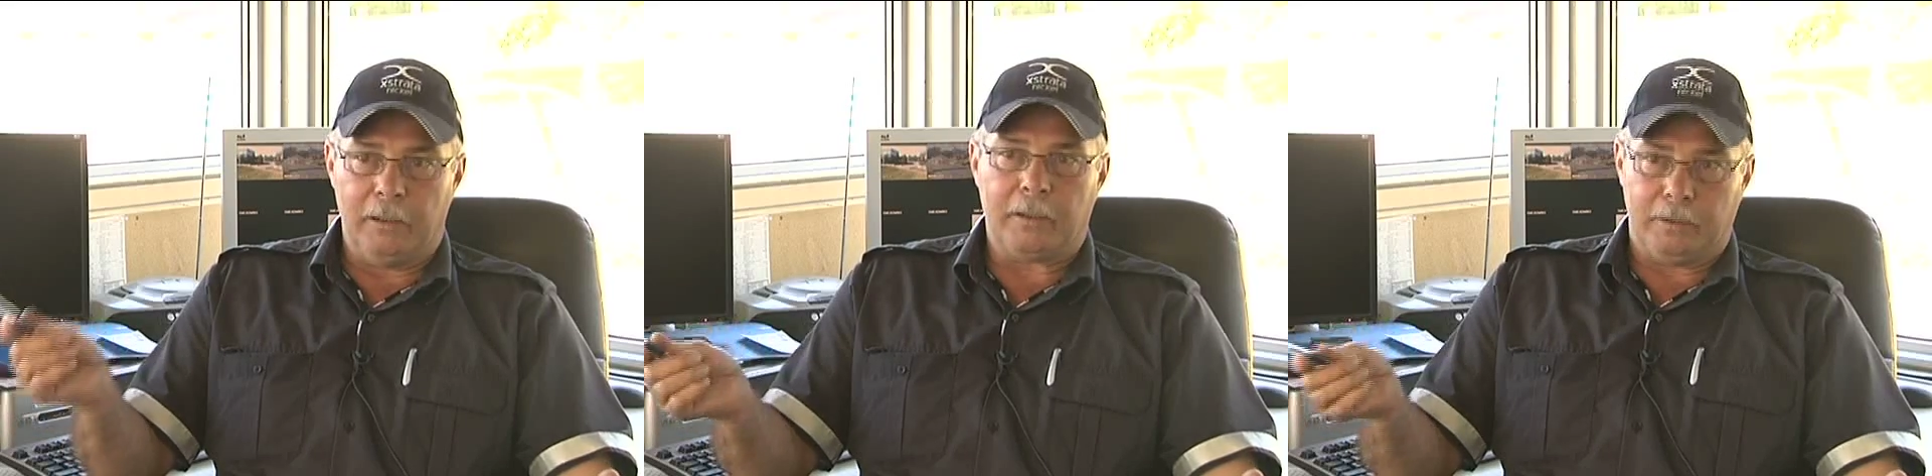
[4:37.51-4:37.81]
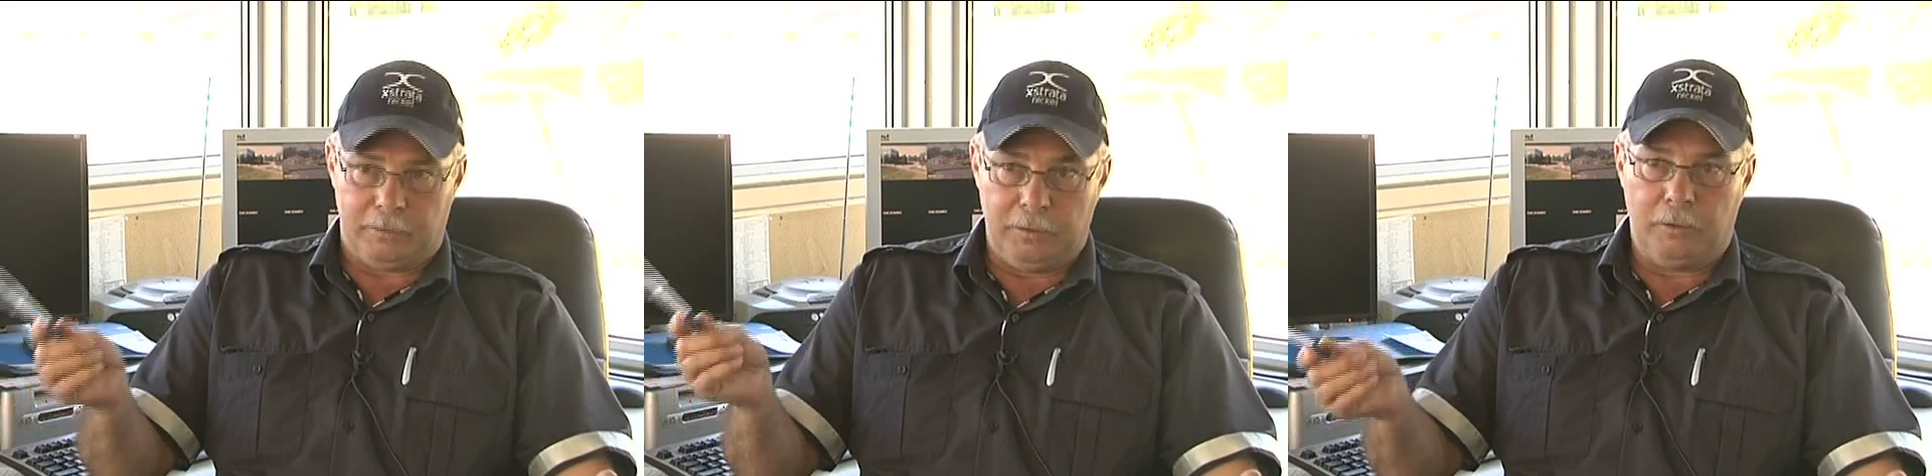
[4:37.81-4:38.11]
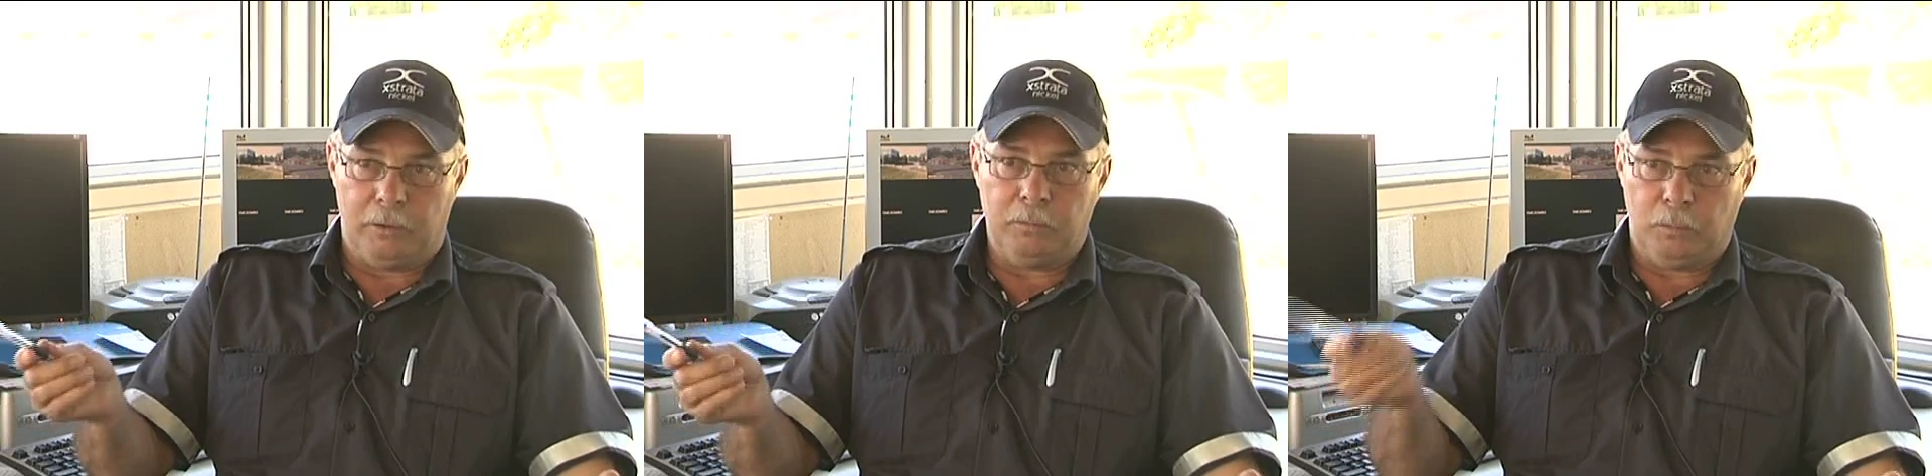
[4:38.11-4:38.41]
look,
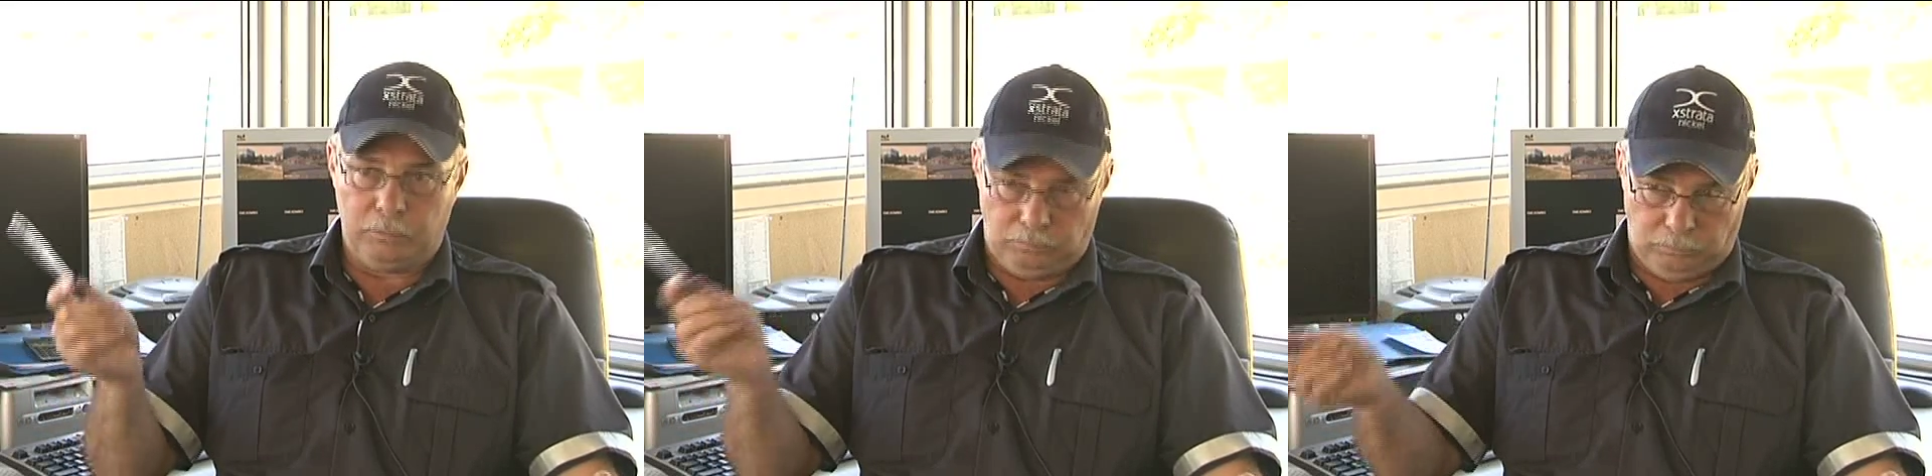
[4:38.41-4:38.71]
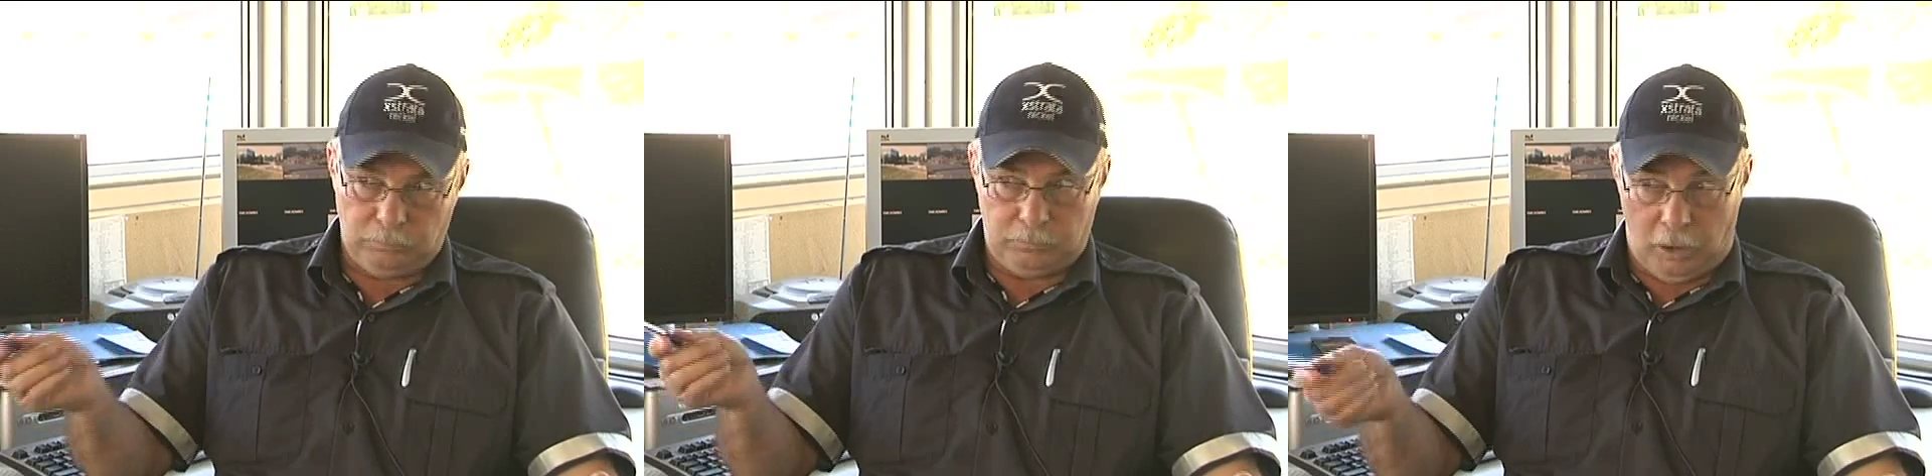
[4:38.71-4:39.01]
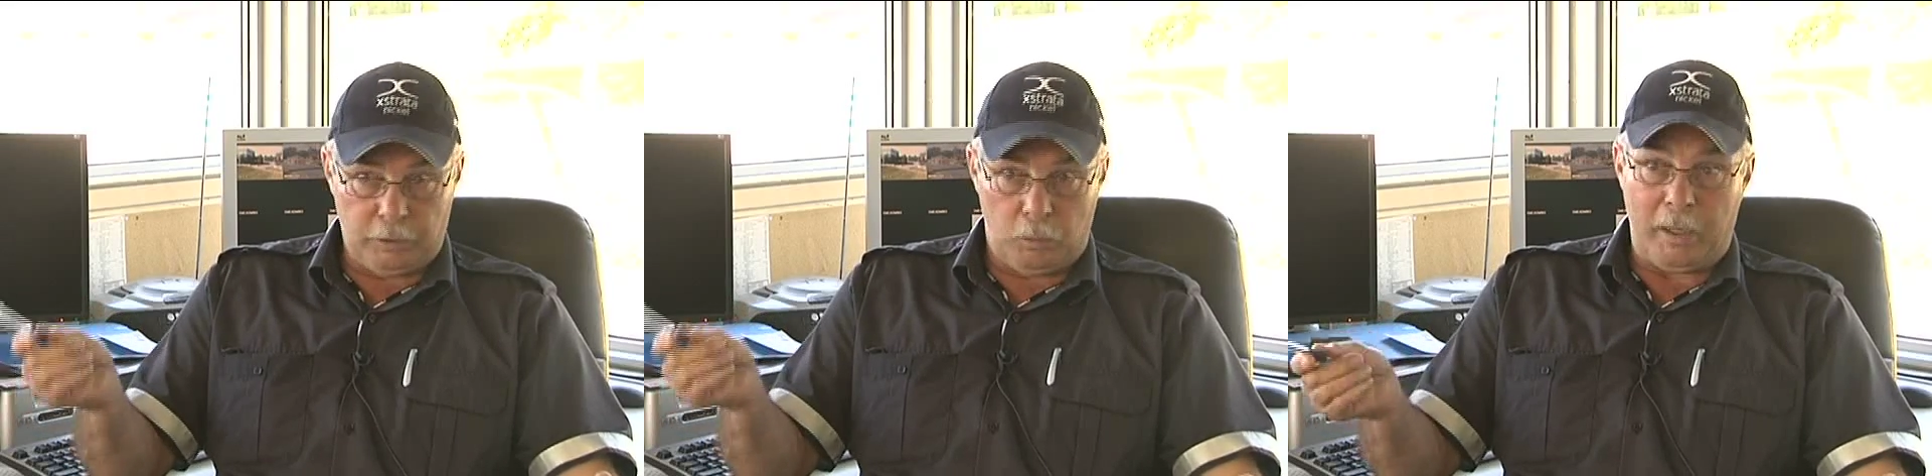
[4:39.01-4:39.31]

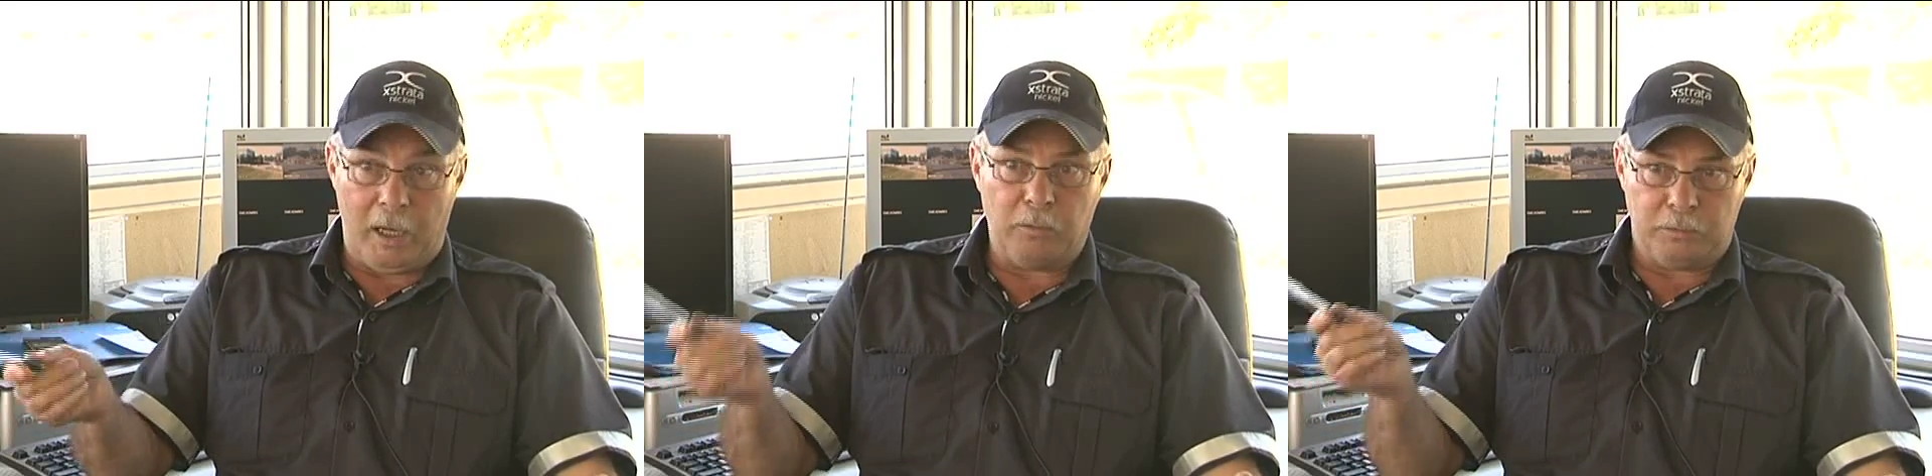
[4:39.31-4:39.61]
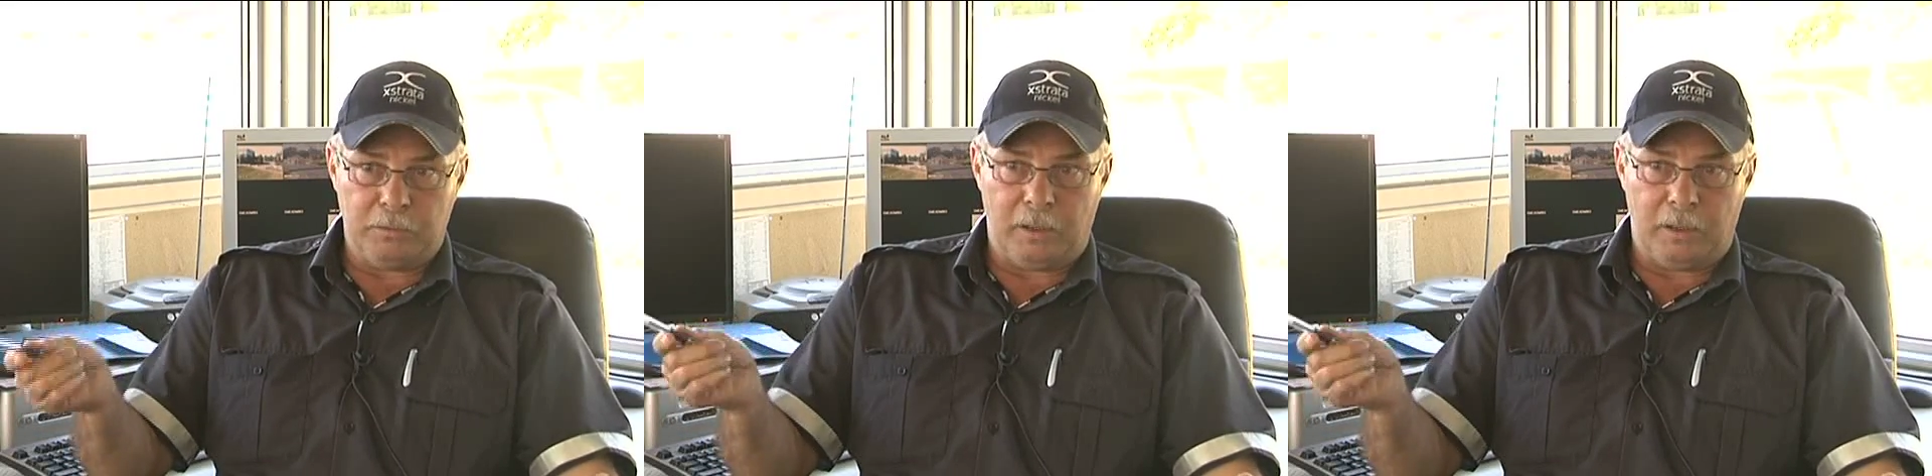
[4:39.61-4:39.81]
on the way out,